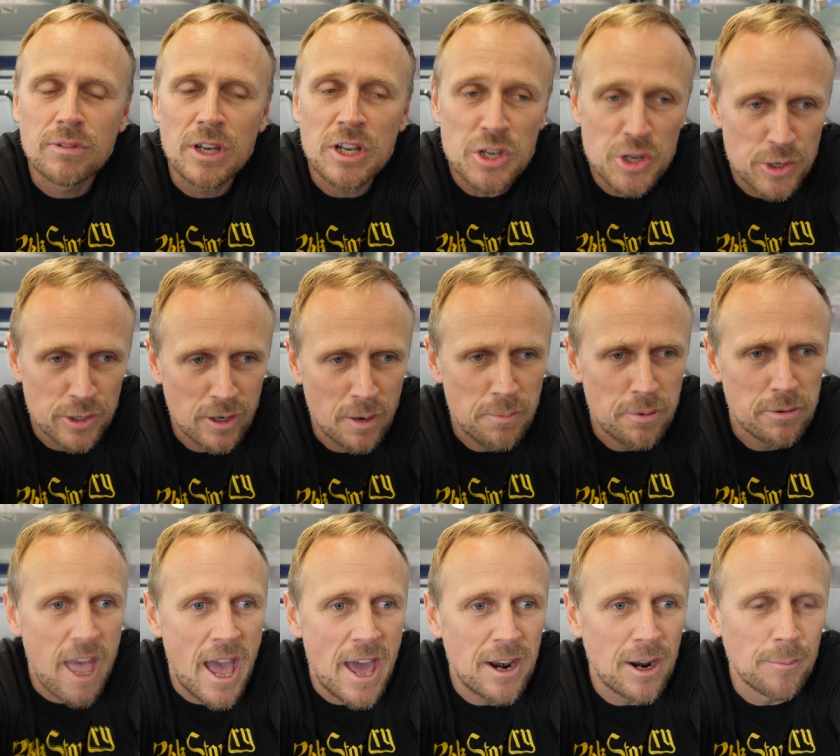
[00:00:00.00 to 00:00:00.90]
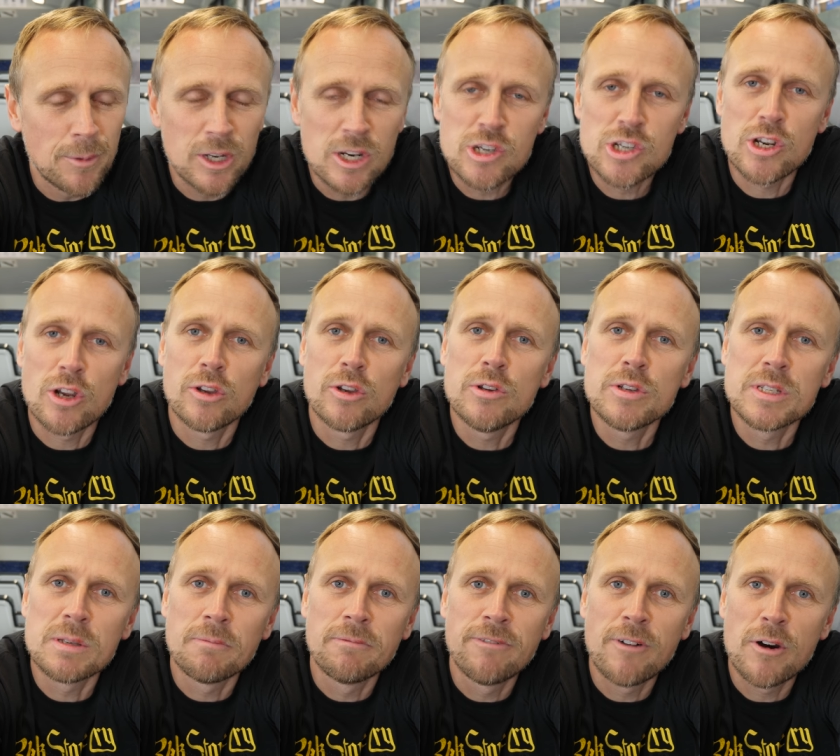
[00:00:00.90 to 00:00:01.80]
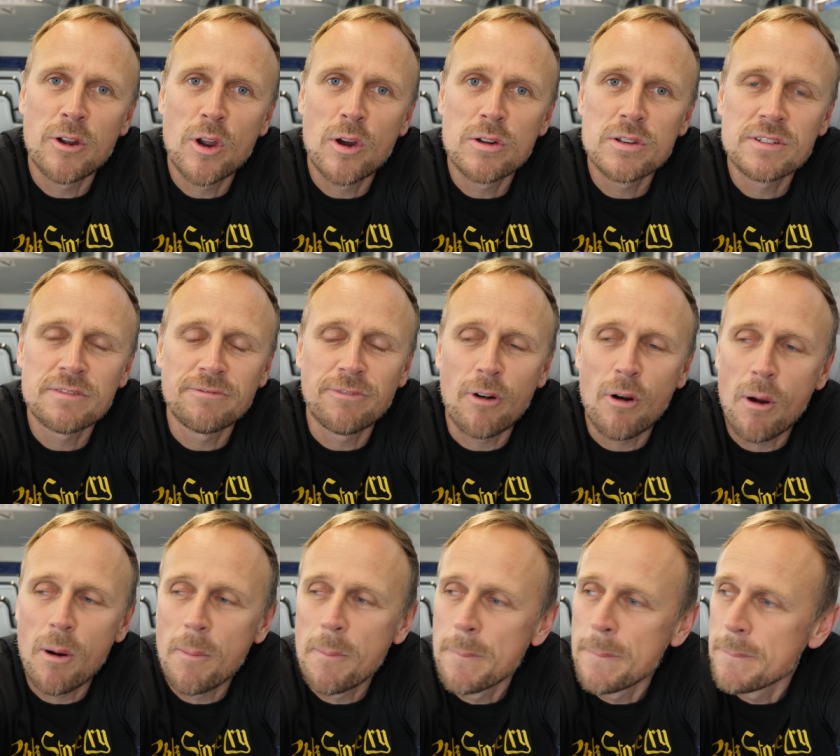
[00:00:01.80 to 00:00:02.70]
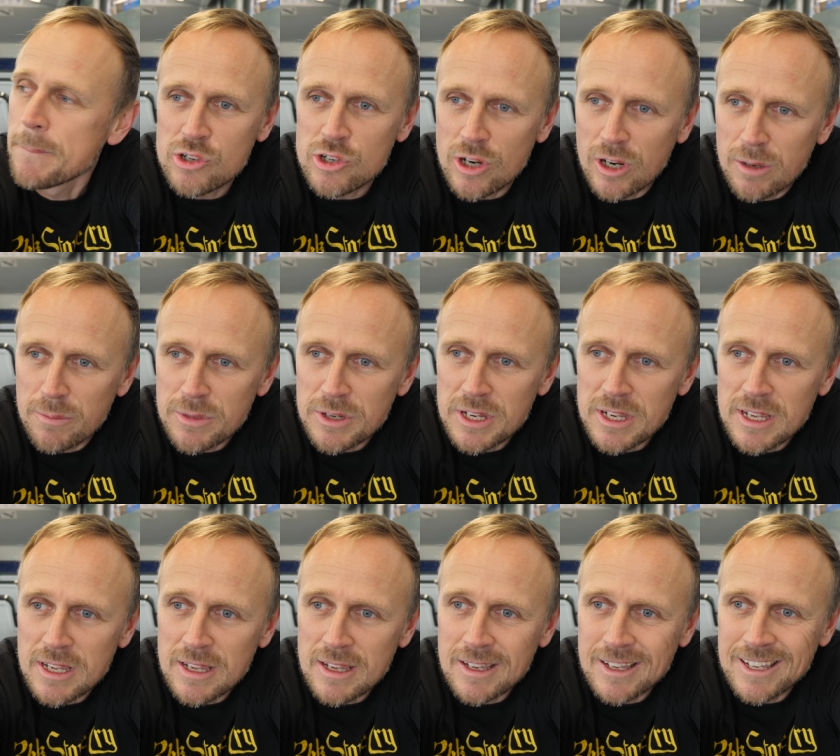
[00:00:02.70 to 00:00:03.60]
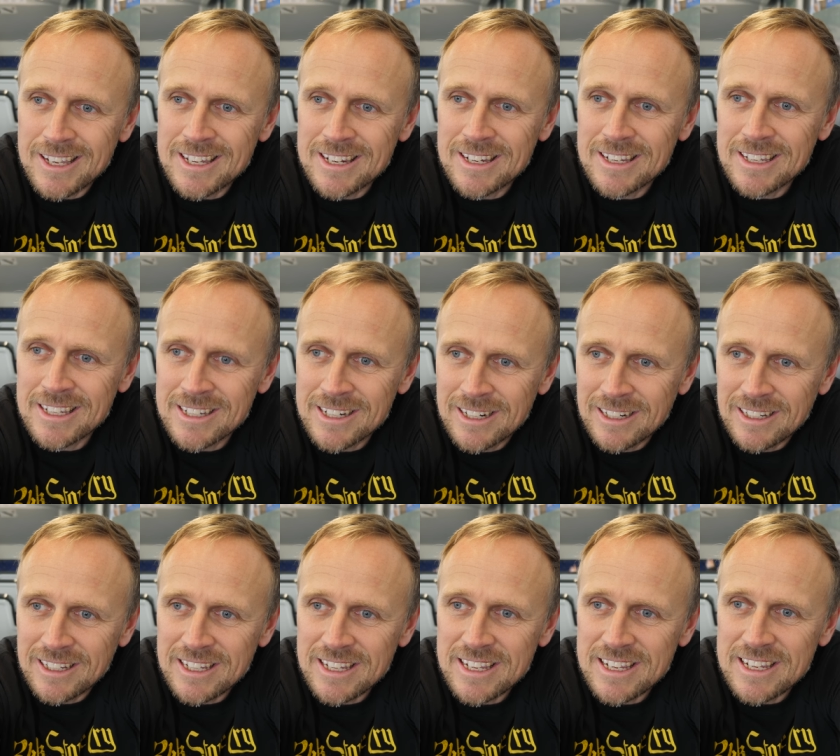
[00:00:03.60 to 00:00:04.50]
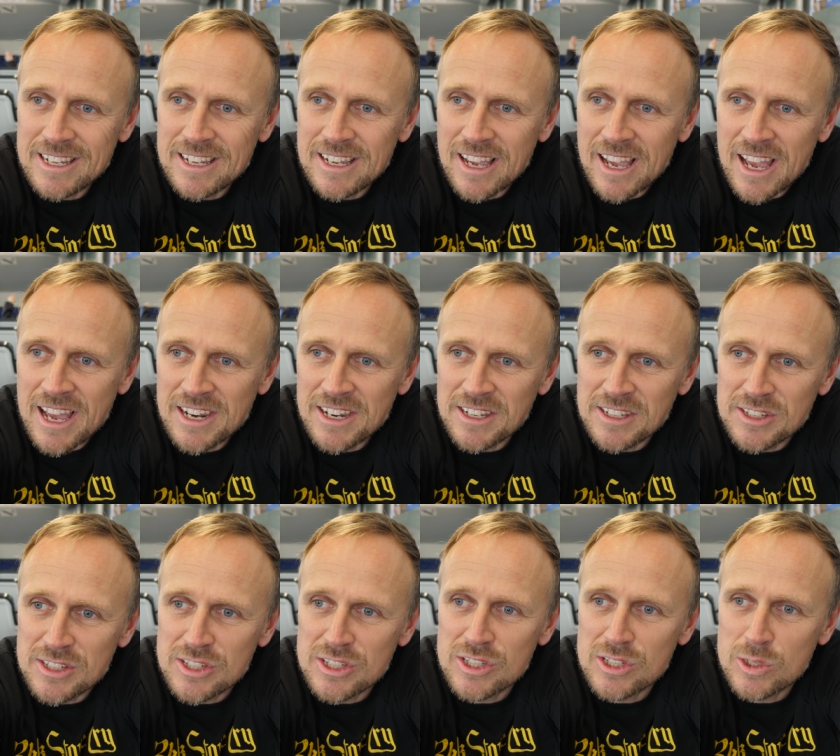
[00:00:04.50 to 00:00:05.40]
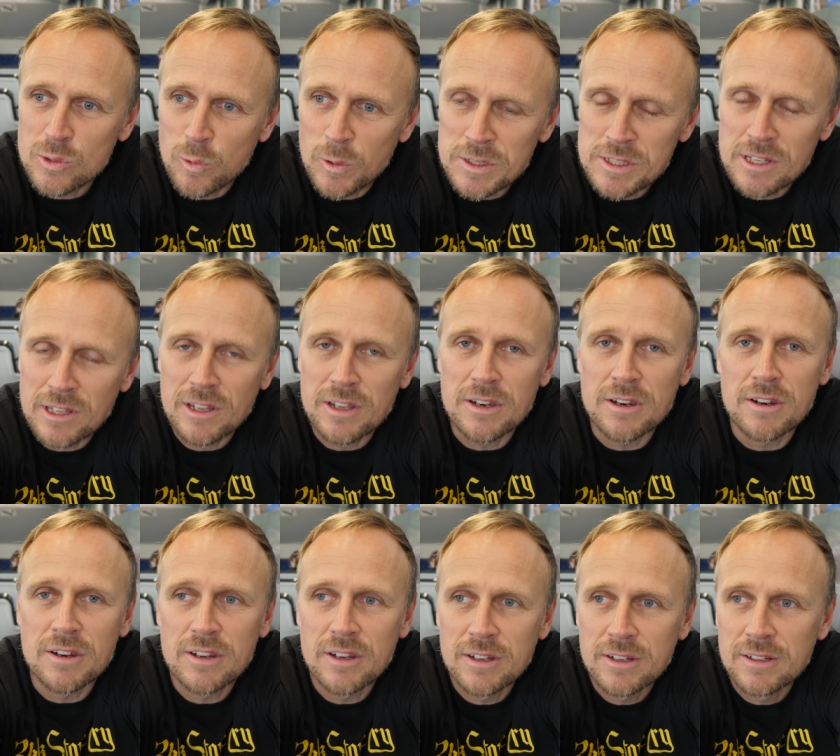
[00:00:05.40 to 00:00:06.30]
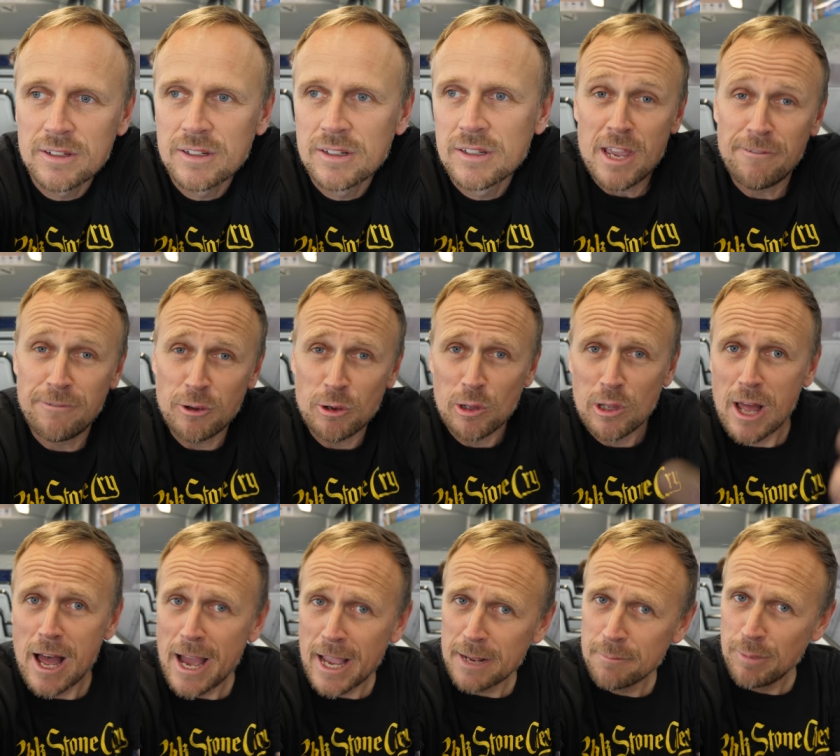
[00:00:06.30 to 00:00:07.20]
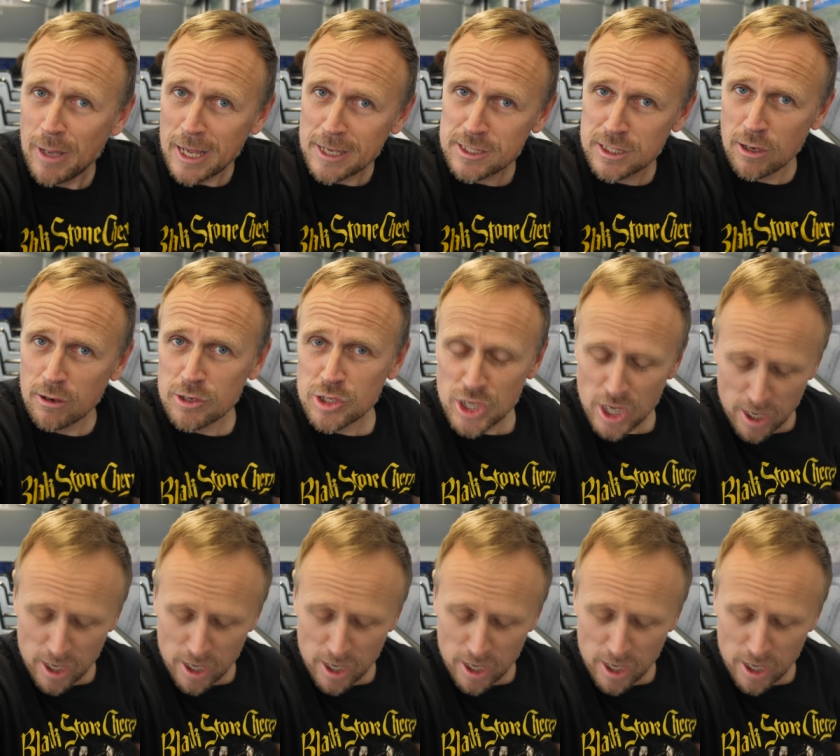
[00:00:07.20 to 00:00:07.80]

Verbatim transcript: in Europe. And I'm going to show you some photos from Germany, in Italy, and in Switzerland. If you like Blackstone